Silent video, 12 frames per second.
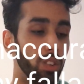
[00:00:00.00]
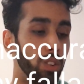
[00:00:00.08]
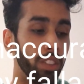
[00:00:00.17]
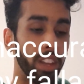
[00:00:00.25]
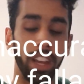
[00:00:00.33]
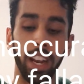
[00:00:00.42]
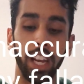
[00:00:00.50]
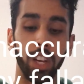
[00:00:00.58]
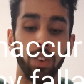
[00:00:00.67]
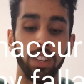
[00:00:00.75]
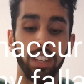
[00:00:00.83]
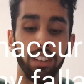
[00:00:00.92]
or the
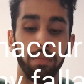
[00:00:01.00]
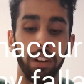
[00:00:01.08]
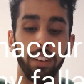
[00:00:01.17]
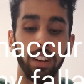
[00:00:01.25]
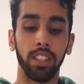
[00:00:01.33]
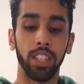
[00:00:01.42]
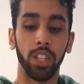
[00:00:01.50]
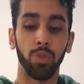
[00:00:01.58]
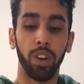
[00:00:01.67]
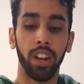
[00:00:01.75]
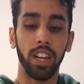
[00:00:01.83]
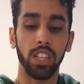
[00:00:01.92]
inaccuracy of my fallacy is
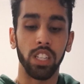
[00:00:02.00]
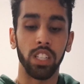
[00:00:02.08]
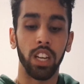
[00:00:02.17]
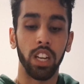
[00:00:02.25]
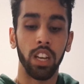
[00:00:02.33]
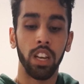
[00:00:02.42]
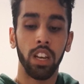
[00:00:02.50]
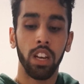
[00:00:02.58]
what I actually said.